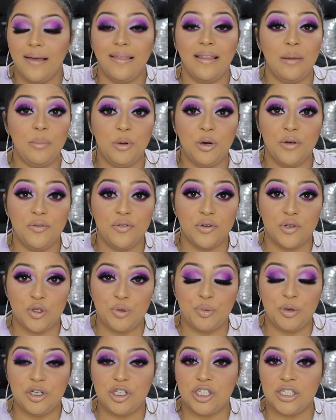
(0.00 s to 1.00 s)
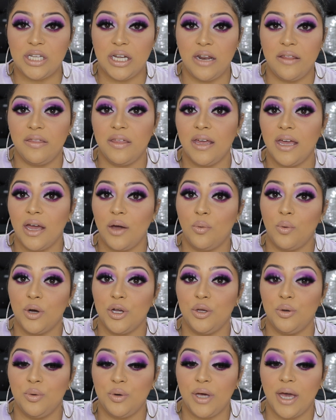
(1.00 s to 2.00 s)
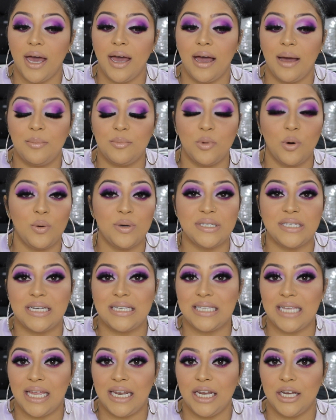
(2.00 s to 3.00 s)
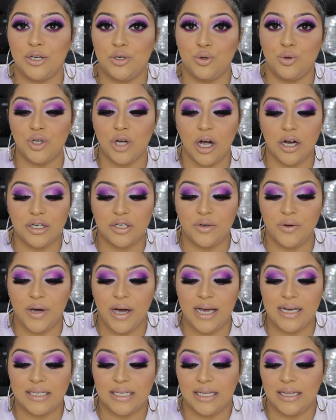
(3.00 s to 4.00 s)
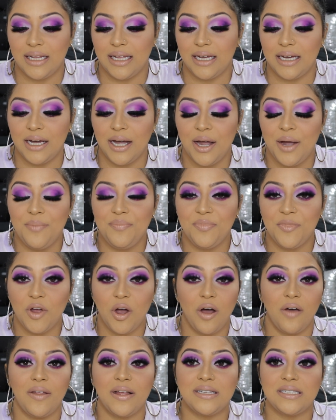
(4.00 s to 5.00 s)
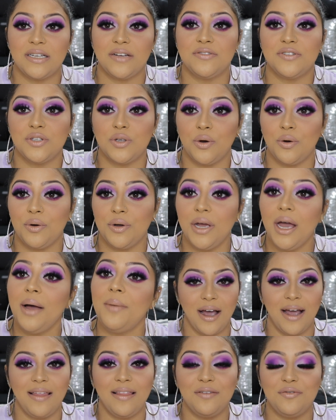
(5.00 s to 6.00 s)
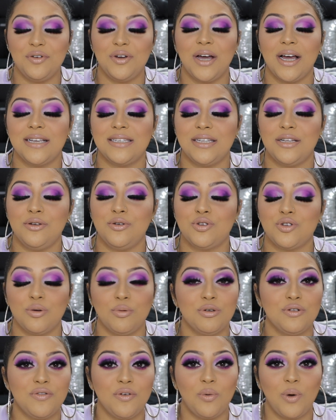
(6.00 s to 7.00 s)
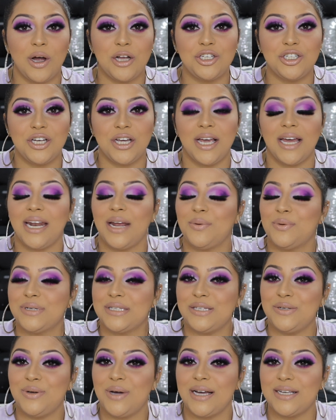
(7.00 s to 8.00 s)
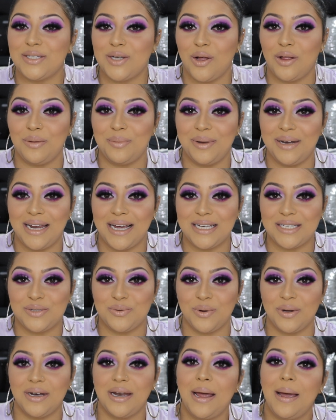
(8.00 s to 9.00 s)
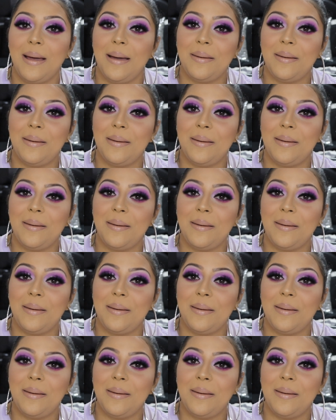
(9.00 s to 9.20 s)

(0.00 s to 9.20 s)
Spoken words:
Let me know if you do purchase anything and what you get. I'm always excited to talk to you guys and like all that stuff. So yeah, I love you guys. Thank you so much for watching, and I will see you guys all in my next one.